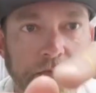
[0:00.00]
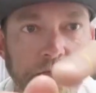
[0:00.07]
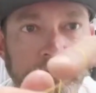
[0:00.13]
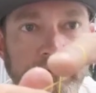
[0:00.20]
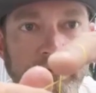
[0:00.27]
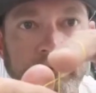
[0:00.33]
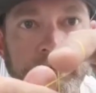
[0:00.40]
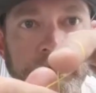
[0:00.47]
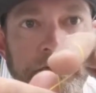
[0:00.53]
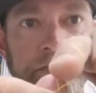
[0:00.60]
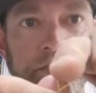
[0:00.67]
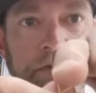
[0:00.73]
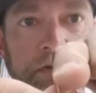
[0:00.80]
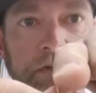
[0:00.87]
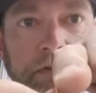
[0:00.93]
you give that
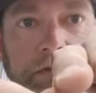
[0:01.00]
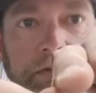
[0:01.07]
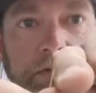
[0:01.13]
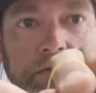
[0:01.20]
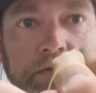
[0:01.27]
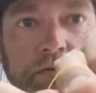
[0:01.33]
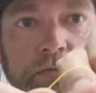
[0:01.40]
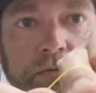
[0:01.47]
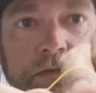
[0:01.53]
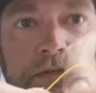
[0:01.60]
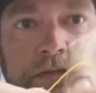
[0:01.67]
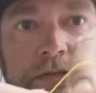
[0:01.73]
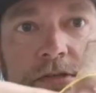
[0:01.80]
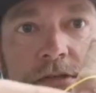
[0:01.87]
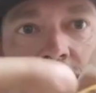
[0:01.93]
little twist,
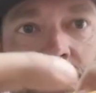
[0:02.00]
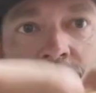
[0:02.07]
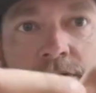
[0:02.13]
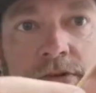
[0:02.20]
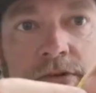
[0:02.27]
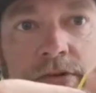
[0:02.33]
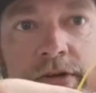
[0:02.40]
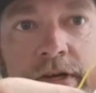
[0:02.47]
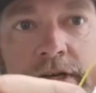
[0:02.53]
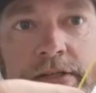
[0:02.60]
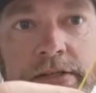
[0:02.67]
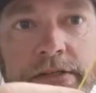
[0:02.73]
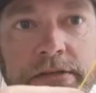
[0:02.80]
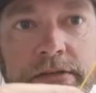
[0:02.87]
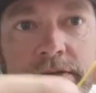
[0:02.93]
and you create
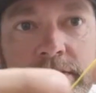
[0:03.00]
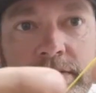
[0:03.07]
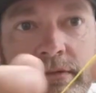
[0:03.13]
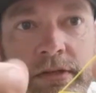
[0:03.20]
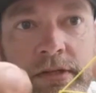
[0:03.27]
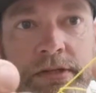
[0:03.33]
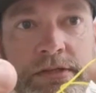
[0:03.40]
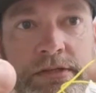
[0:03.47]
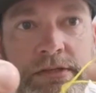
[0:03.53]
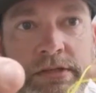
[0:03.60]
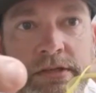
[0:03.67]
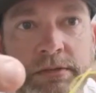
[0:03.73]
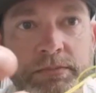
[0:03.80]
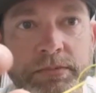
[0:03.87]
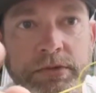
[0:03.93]
that slip
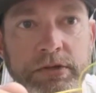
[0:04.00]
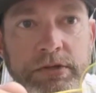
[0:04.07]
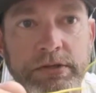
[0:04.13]
knot.